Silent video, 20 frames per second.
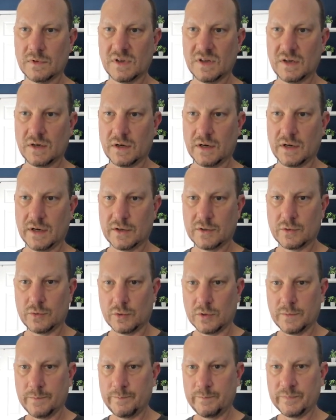All right,
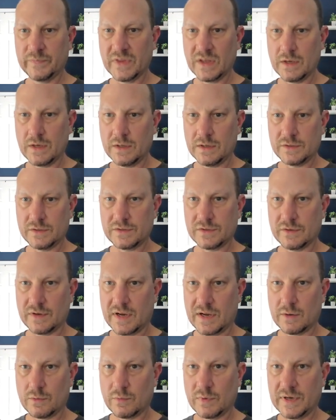cool. So
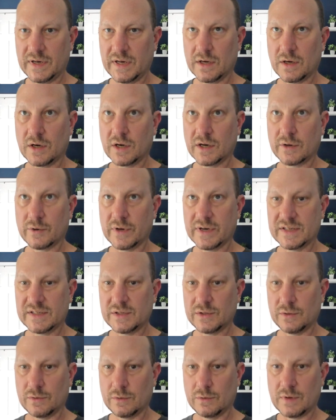now we are going
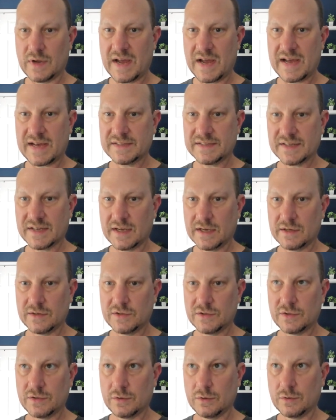to ask it
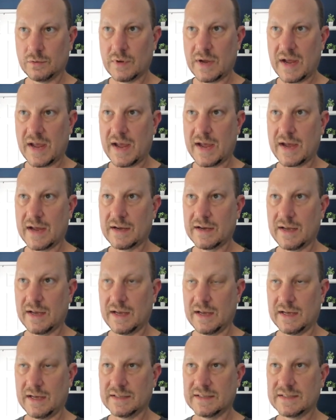to add
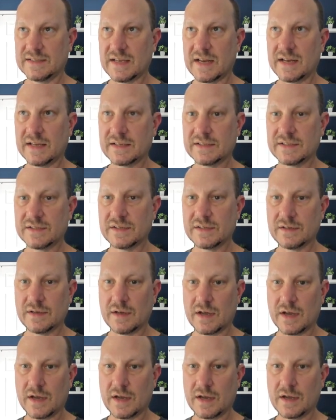a settings
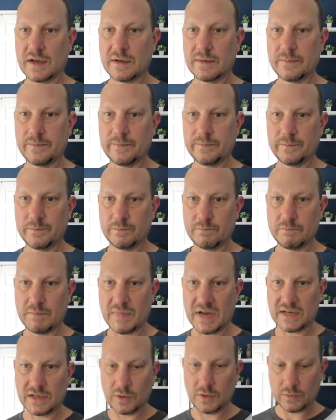
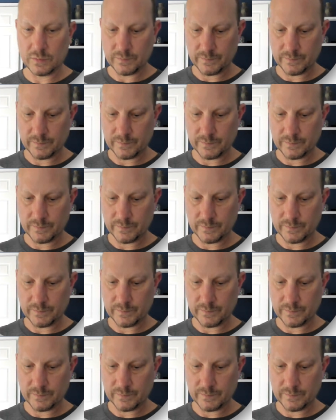menu